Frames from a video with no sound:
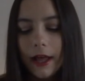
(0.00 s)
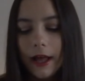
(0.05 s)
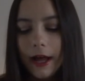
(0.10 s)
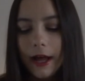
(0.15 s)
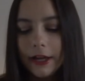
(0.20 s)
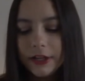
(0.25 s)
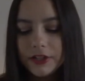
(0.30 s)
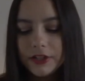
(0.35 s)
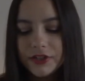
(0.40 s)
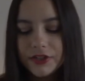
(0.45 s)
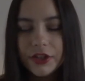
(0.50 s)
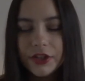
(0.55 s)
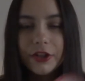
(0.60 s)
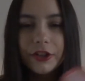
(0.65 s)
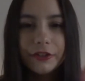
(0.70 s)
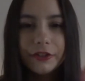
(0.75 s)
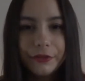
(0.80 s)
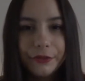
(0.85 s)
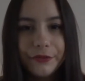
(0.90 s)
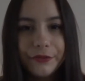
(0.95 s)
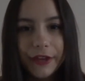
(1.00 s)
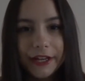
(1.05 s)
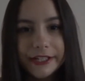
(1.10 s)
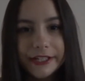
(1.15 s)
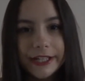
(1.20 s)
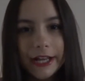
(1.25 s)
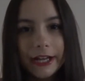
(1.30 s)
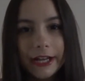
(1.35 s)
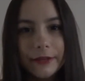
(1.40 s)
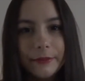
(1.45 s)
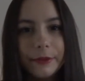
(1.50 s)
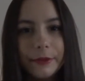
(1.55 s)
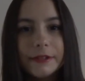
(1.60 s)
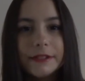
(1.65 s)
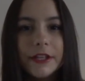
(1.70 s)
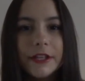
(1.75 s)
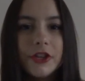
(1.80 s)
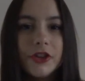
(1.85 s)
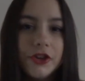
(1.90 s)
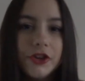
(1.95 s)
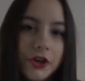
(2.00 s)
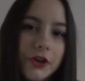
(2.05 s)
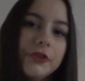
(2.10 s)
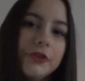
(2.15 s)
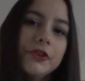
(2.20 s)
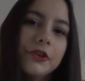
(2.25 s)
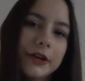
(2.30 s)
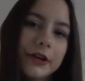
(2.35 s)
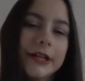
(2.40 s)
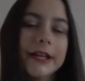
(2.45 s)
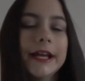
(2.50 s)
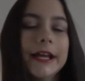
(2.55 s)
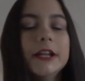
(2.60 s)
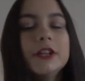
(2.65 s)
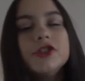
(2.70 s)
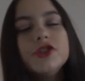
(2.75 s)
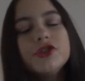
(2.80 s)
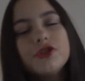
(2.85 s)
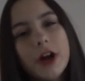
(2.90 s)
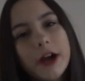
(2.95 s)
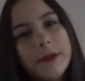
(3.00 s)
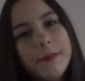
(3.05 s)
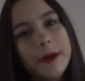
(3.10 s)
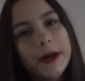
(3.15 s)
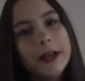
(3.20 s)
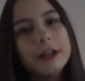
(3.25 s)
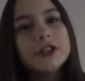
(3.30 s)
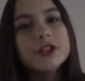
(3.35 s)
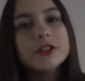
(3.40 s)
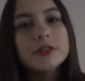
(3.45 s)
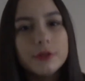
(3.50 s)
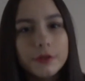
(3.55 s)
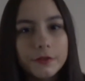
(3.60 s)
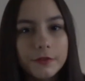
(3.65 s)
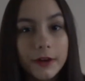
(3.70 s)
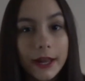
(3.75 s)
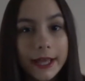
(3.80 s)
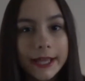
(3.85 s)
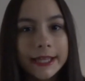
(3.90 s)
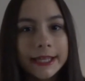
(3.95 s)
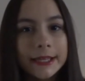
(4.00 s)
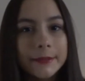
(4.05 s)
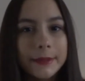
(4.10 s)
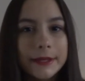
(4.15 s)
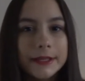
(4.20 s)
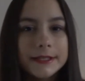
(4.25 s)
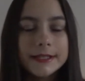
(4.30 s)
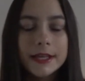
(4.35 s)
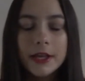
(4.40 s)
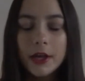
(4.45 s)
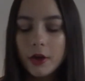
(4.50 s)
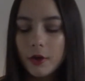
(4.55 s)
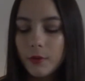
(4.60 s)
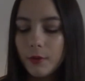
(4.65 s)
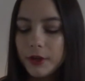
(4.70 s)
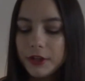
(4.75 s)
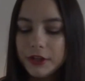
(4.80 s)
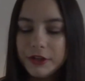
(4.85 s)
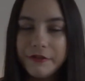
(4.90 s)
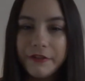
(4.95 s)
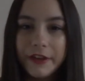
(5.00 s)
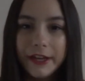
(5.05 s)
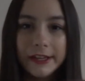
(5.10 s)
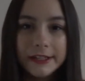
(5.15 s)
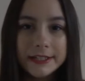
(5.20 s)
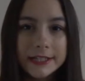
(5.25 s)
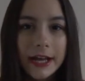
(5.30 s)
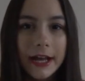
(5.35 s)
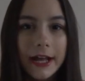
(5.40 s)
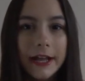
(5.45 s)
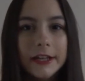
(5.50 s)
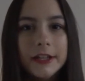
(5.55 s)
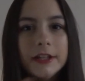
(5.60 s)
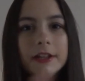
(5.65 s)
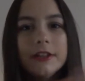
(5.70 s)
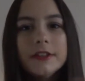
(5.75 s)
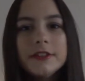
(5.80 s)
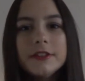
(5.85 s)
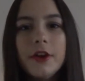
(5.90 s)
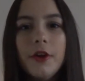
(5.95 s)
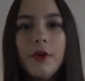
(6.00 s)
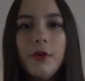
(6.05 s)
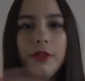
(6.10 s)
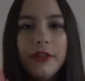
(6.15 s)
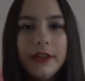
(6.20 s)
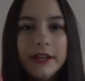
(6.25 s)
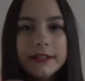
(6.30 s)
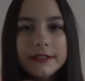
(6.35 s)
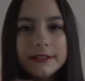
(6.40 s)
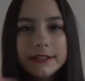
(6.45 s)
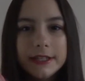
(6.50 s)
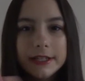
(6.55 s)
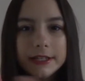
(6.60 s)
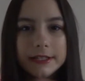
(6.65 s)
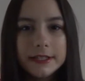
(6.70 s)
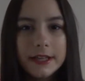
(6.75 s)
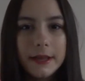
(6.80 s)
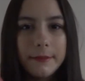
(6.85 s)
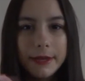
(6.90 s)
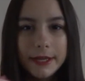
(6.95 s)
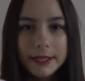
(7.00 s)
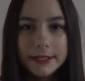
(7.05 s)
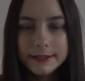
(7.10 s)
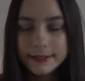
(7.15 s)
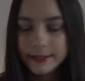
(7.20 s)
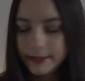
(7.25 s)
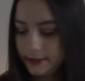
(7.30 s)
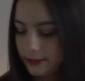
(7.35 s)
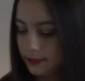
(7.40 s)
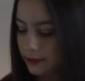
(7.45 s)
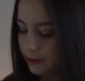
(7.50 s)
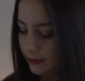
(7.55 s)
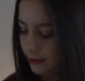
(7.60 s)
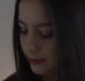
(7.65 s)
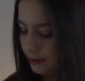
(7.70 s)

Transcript: And it's so good for fake tanning, because then you know you're not going to get any dry patches or flaky bits when you fake tan. So this is amazing.